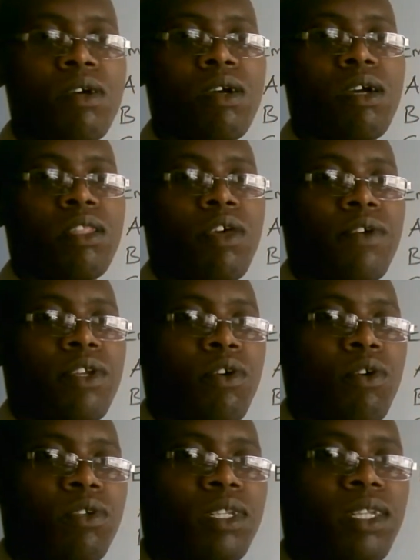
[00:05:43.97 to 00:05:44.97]
they will
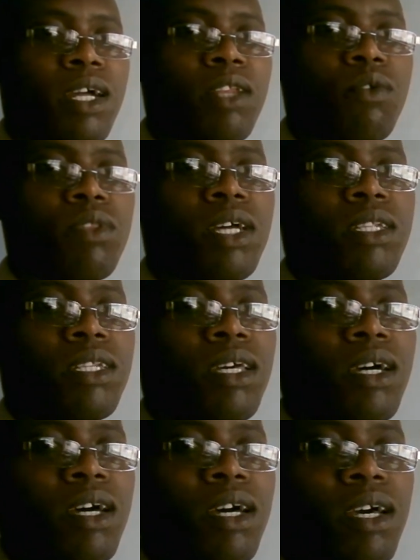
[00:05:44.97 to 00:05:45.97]
not tell you that
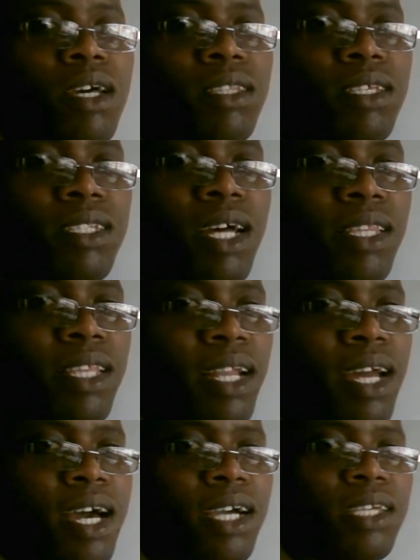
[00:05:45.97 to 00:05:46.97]
these are the
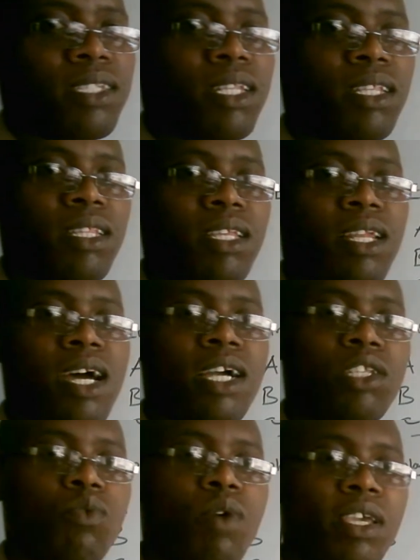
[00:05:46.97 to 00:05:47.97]
ranks, that the ranks
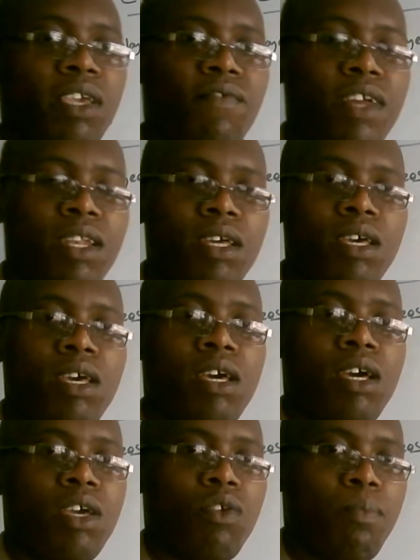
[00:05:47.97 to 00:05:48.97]
were given.
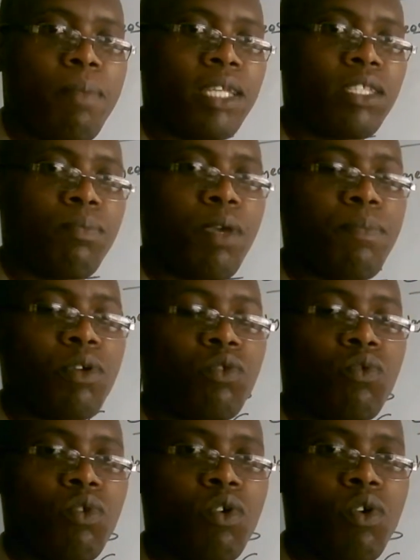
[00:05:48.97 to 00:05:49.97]
You must be able to
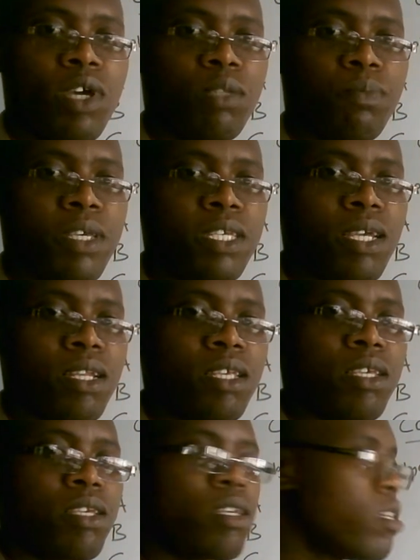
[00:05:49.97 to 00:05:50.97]
know, especially
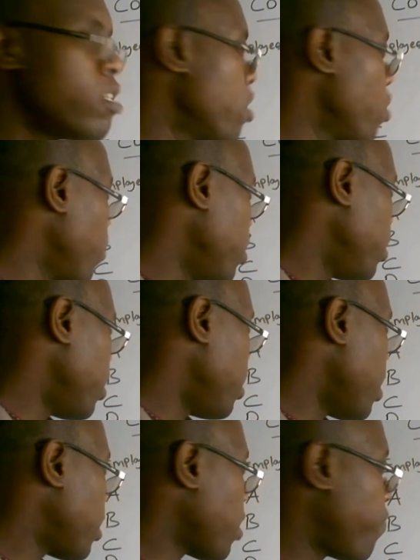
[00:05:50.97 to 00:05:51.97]
when the
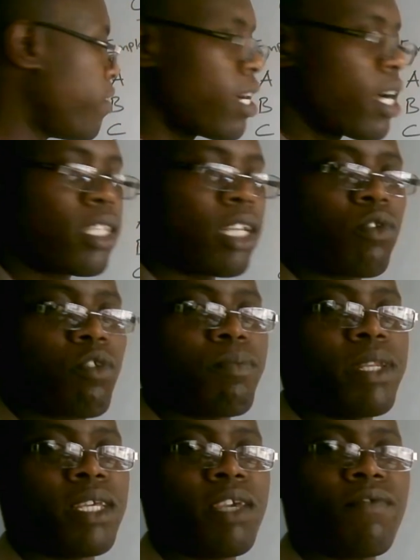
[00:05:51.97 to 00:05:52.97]
data figures that you have been
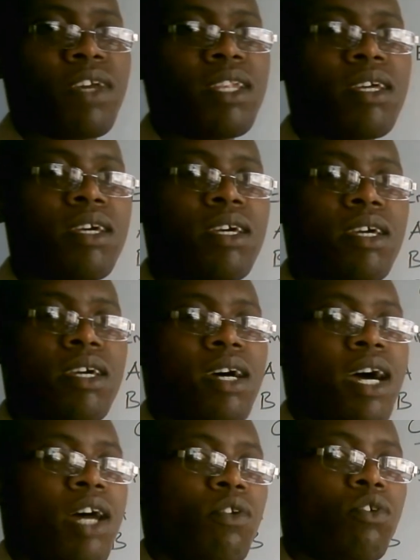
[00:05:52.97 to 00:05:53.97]
given
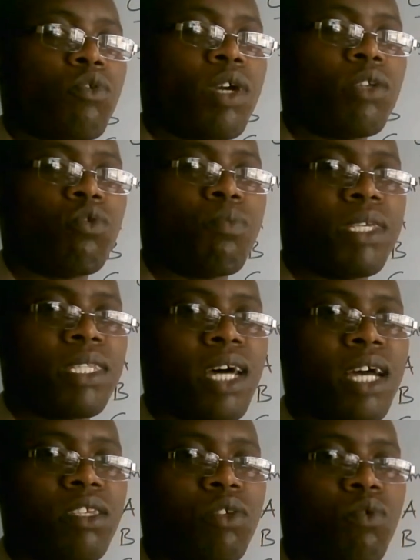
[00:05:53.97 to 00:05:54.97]
are not going to be
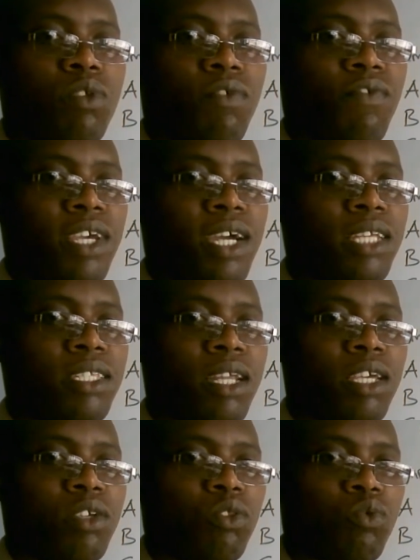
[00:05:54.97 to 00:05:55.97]
such huge figures like
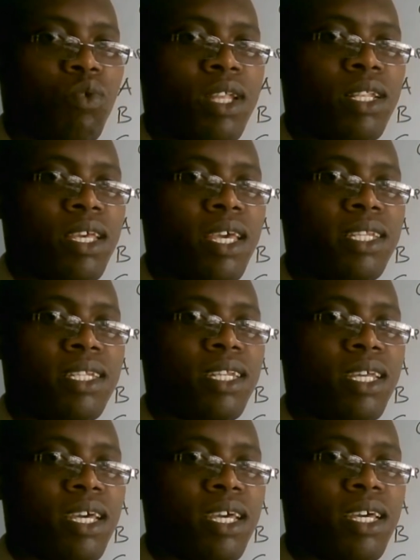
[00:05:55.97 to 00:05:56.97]
20, 80,
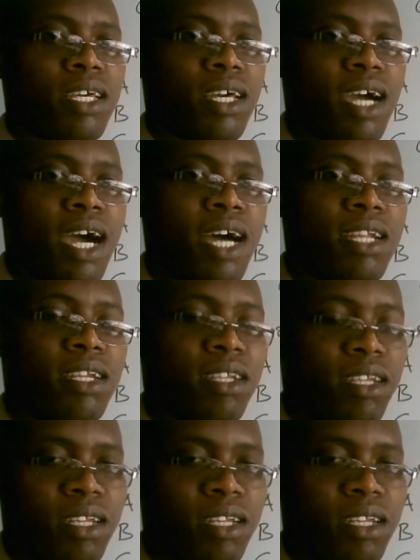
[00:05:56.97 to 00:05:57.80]
100.